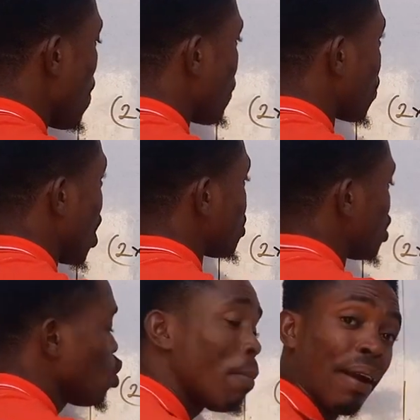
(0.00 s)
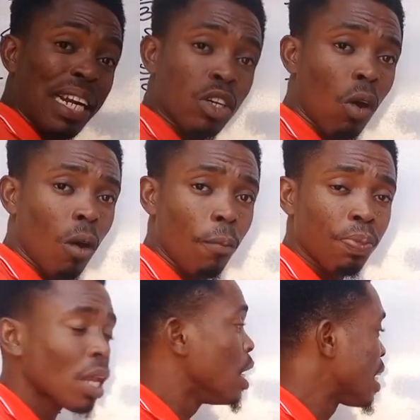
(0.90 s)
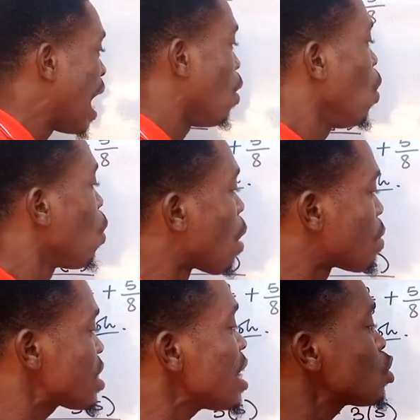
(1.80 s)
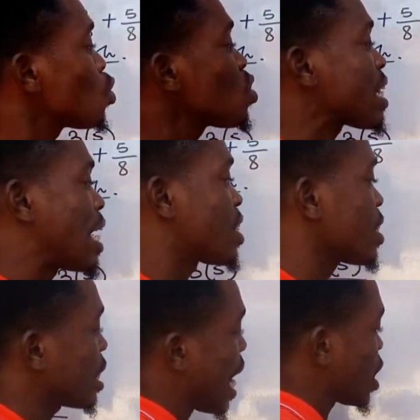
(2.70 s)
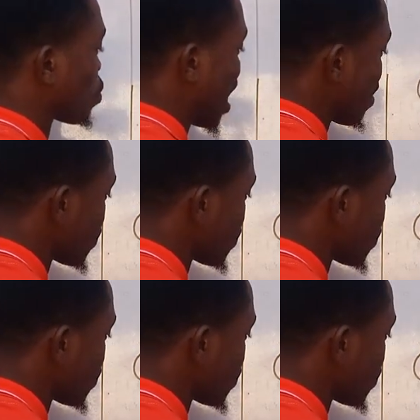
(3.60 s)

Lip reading: plus the numerator. Now, when we say 2 times 3, guys, we have